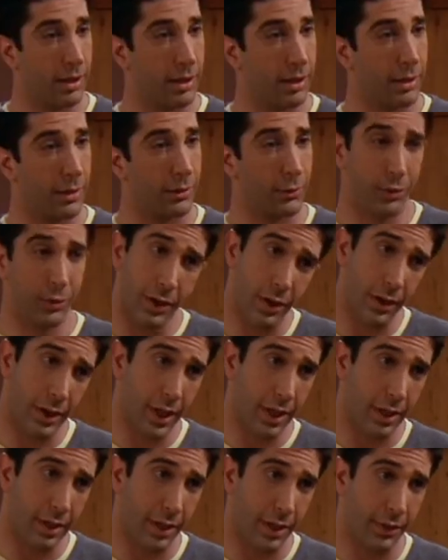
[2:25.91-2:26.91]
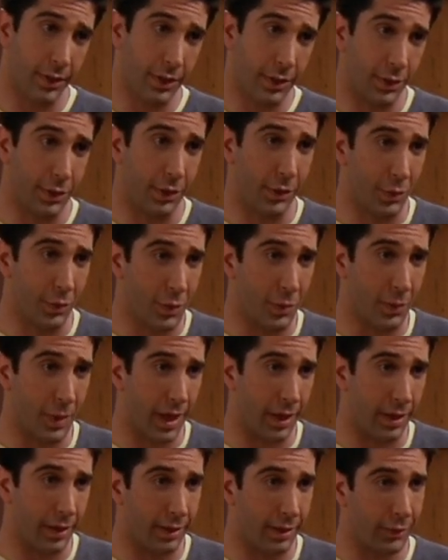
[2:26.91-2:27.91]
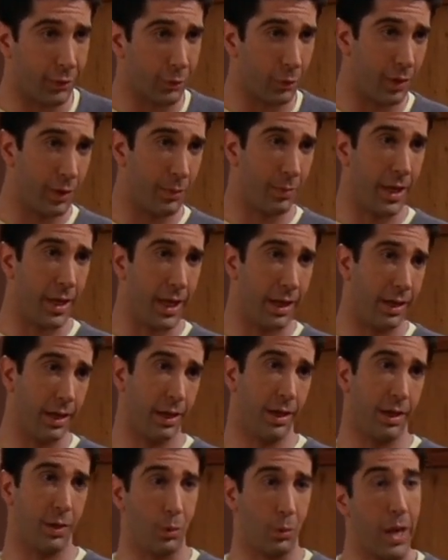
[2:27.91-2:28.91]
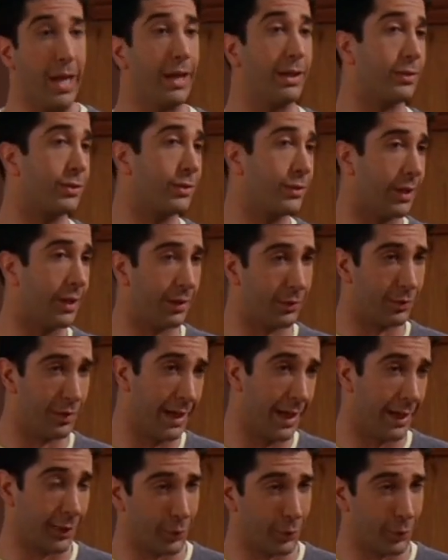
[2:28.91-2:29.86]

Uh, sorry, nothing you can do about it. It's one of my uh, rights as the